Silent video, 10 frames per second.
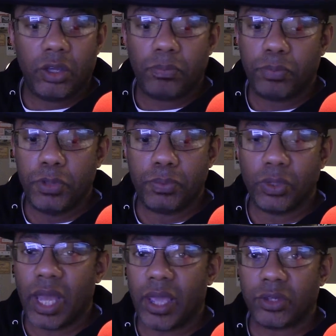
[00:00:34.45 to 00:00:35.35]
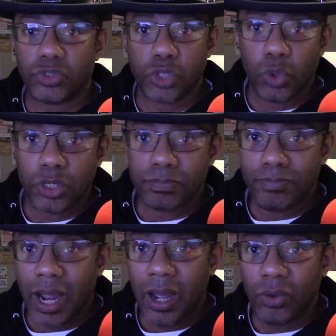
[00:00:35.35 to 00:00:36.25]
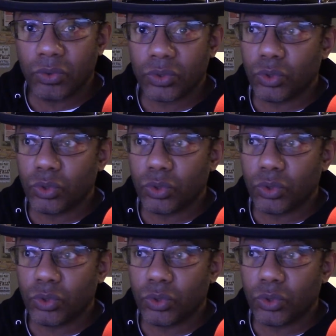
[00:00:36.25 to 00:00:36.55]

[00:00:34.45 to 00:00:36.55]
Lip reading: people like George Mount,